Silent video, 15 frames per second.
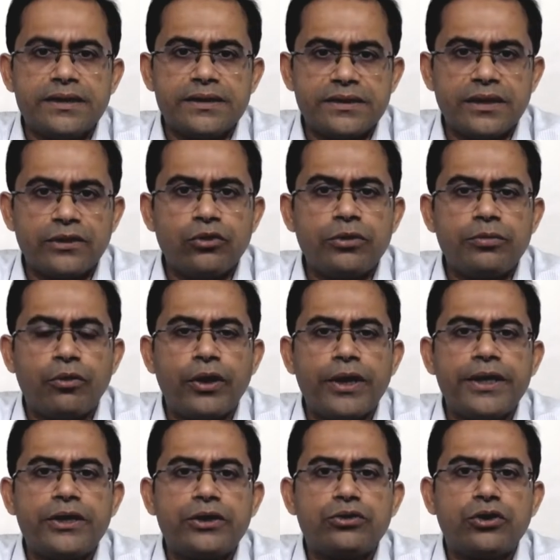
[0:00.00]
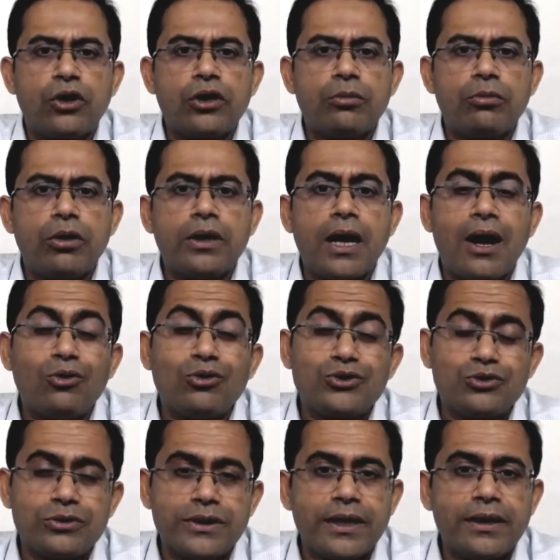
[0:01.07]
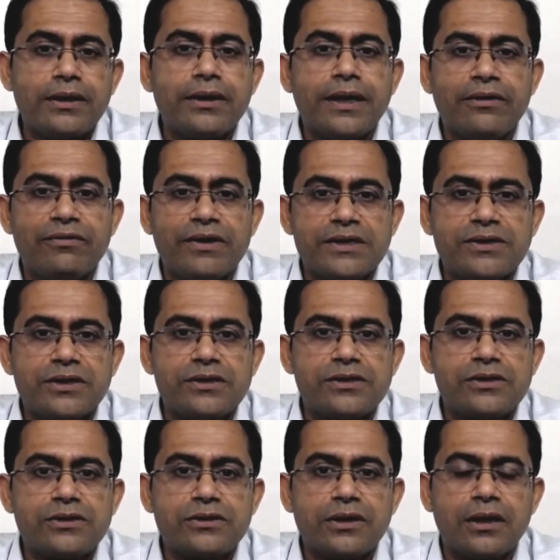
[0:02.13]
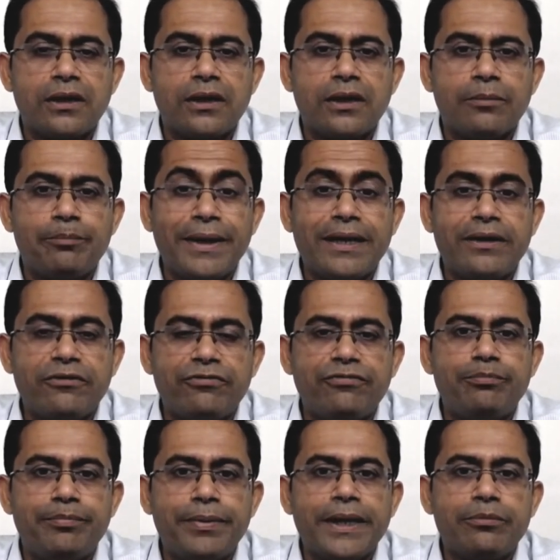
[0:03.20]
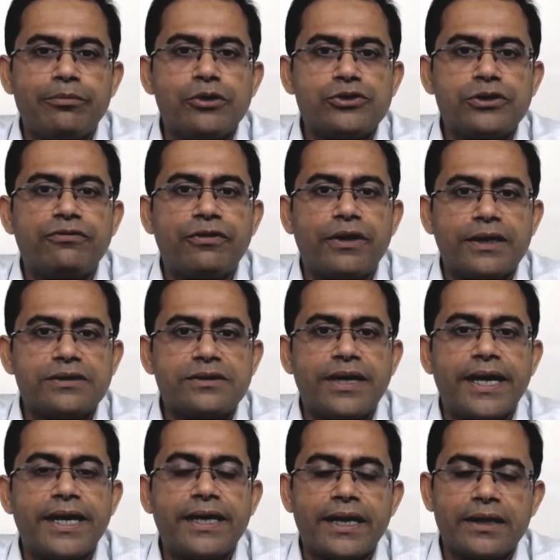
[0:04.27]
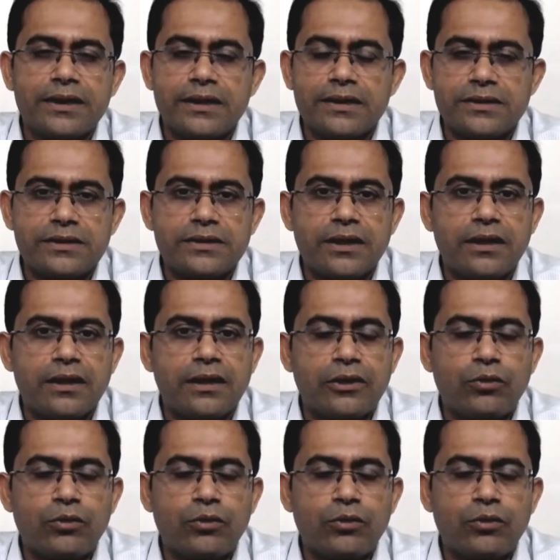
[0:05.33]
think this is a good point to talk about how should then investors pick mutual funds, right? And this